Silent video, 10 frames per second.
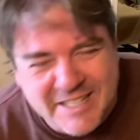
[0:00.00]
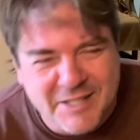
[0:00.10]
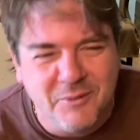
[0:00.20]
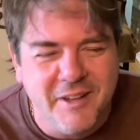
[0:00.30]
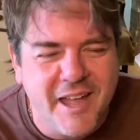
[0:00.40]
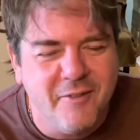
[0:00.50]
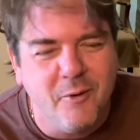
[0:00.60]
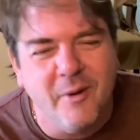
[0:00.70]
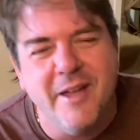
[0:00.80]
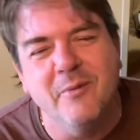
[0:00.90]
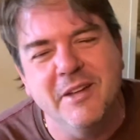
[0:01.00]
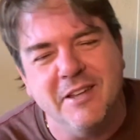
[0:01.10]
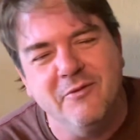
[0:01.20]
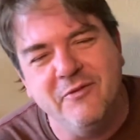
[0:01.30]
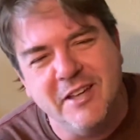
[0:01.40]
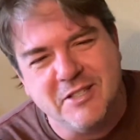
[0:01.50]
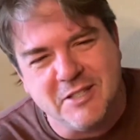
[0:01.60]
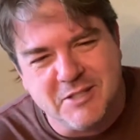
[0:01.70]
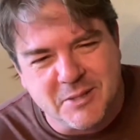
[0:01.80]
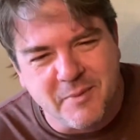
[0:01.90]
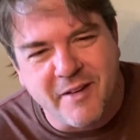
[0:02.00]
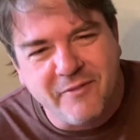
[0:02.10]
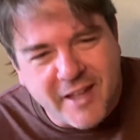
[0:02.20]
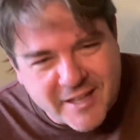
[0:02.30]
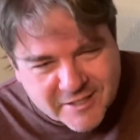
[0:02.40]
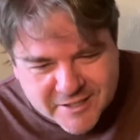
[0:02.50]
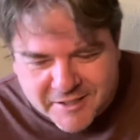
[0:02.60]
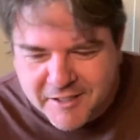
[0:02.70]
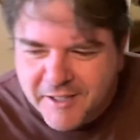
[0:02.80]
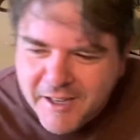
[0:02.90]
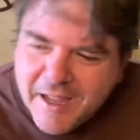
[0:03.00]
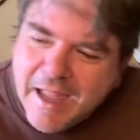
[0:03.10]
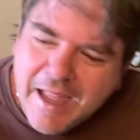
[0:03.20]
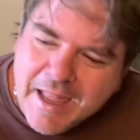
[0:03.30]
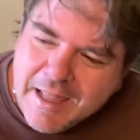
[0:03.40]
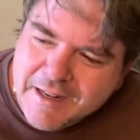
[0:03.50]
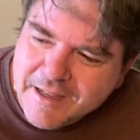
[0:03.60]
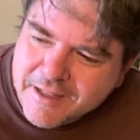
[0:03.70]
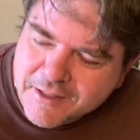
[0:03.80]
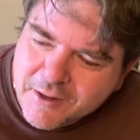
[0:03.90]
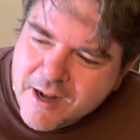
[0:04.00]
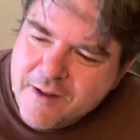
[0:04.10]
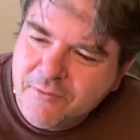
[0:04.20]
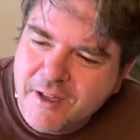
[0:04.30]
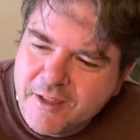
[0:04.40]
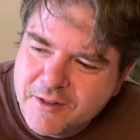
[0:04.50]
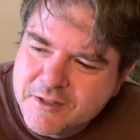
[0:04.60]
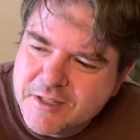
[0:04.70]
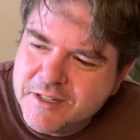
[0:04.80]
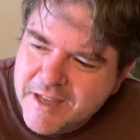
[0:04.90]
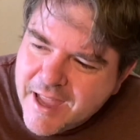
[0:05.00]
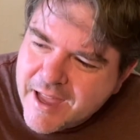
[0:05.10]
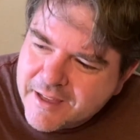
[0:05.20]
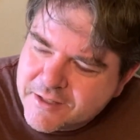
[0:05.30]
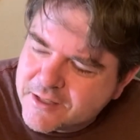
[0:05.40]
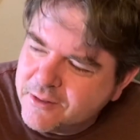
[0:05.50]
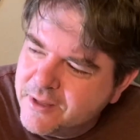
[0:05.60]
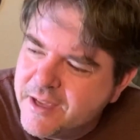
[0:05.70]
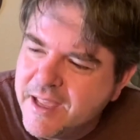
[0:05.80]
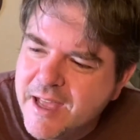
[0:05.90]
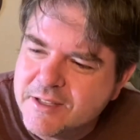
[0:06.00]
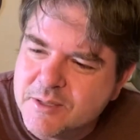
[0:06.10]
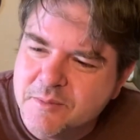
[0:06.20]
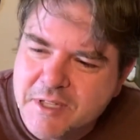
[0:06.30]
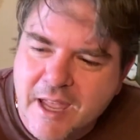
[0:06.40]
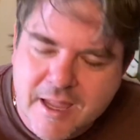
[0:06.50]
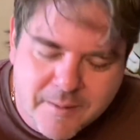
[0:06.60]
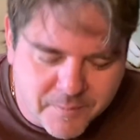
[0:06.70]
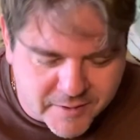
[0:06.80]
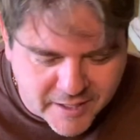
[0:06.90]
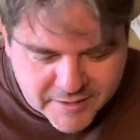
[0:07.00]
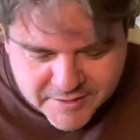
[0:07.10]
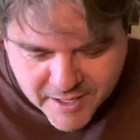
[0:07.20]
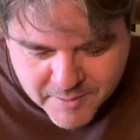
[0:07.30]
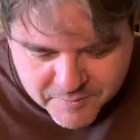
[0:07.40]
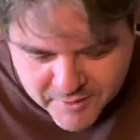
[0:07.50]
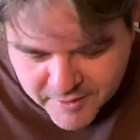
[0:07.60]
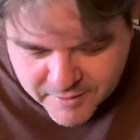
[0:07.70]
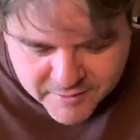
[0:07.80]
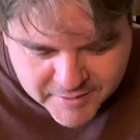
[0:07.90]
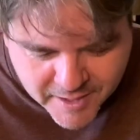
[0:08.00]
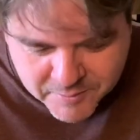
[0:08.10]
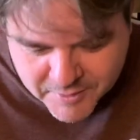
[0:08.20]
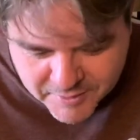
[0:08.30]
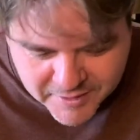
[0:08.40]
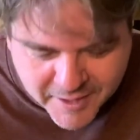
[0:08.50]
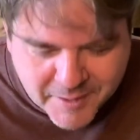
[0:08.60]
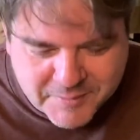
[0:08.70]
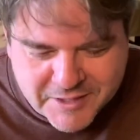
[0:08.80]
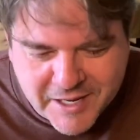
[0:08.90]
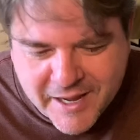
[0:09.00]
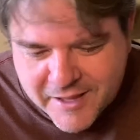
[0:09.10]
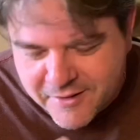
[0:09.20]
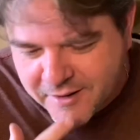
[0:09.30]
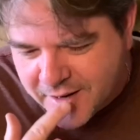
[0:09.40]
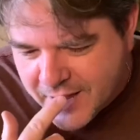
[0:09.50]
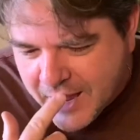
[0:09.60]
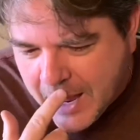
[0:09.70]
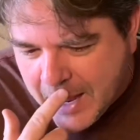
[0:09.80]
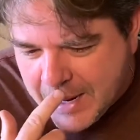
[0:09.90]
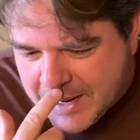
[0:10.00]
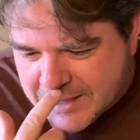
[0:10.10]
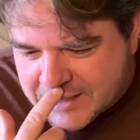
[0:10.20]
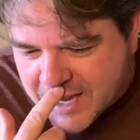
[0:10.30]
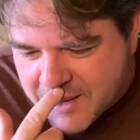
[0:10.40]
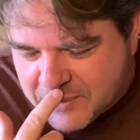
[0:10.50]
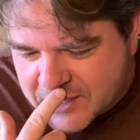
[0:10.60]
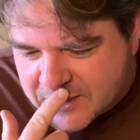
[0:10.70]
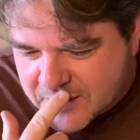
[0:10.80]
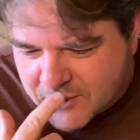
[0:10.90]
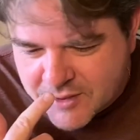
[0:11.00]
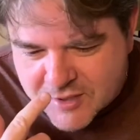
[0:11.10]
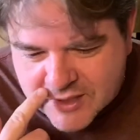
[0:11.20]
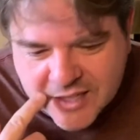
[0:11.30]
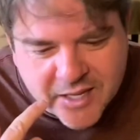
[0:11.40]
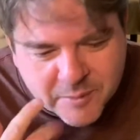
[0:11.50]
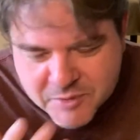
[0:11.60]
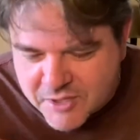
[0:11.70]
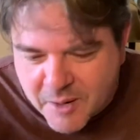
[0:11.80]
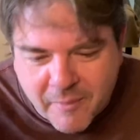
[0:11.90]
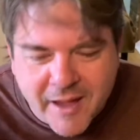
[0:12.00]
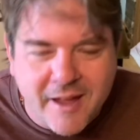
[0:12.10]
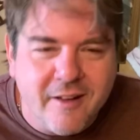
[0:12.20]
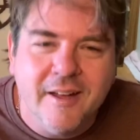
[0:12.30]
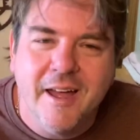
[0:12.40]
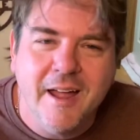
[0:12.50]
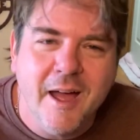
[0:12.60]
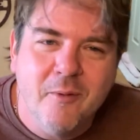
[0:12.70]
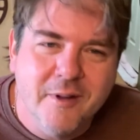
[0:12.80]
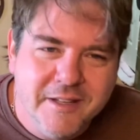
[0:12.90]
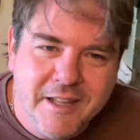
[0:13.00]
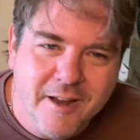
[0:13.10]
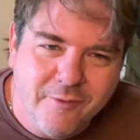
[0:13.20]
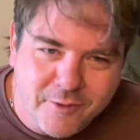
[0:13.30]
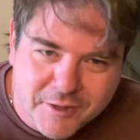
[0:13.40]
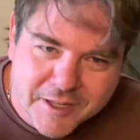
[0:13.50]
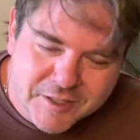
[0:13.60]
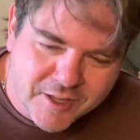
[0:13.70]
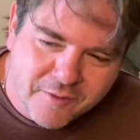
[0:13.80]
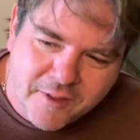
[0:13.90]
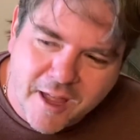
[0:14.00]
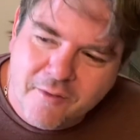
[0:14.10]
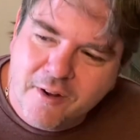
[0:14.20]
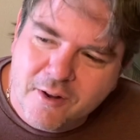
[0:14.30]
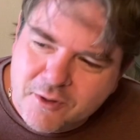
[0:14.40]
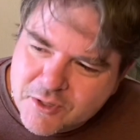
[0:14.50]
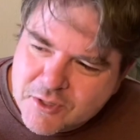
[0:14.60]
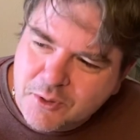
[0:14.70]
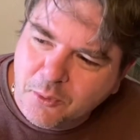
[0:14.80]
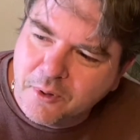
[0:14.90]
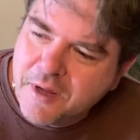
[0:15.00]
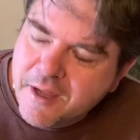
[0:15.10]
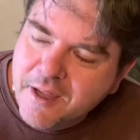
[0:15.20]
we have a way we can fix it to my face? And the grandfather said, yeah. So they got some tape and they taped it up together and then taped it to his lips somehow. I wasn't there for this. I've heard the story.